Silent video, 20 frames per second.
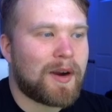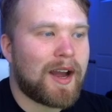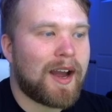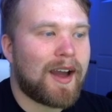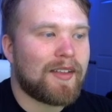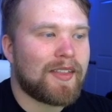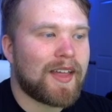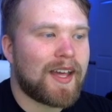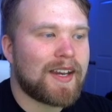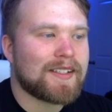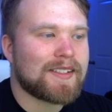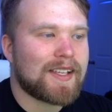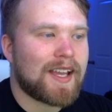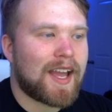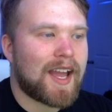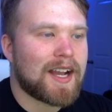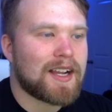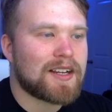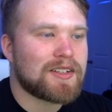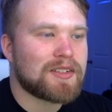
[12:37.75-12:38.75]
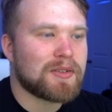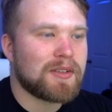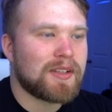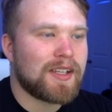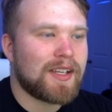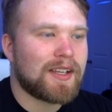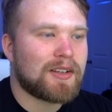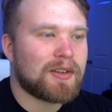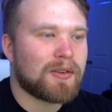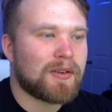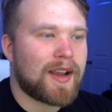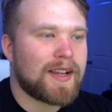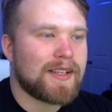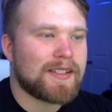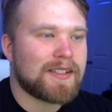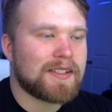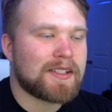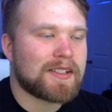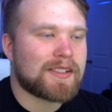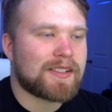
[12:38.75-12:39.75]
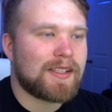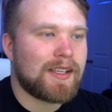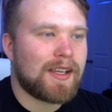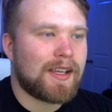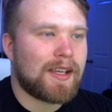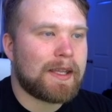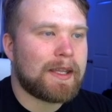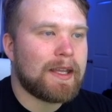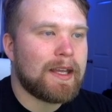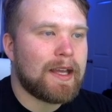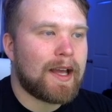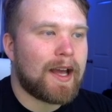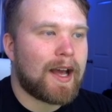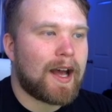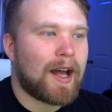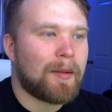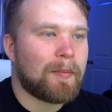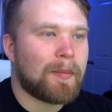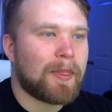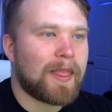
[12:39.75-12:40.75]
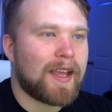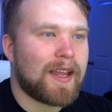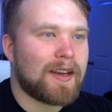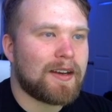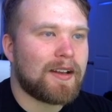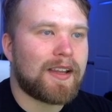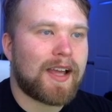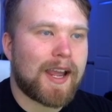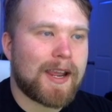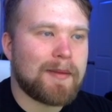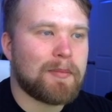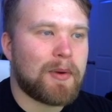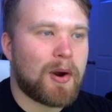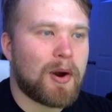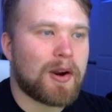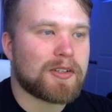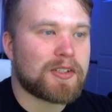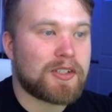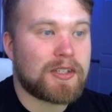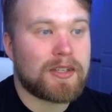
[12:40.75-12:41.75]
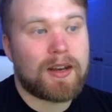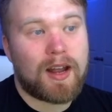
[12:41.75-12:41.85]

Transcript: Wow, that is actually crazy to see in late March.